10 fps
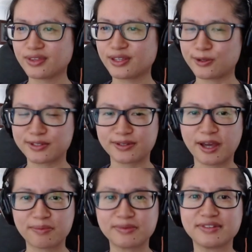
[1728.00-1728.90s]
who's in
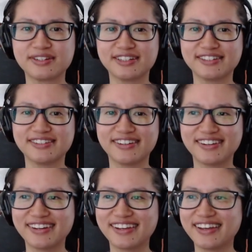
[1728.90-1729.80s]
that position.
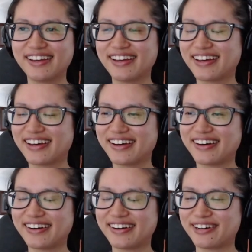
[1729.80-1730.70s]

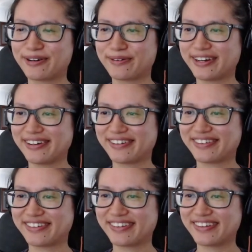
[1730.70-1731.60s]
Oh, wow.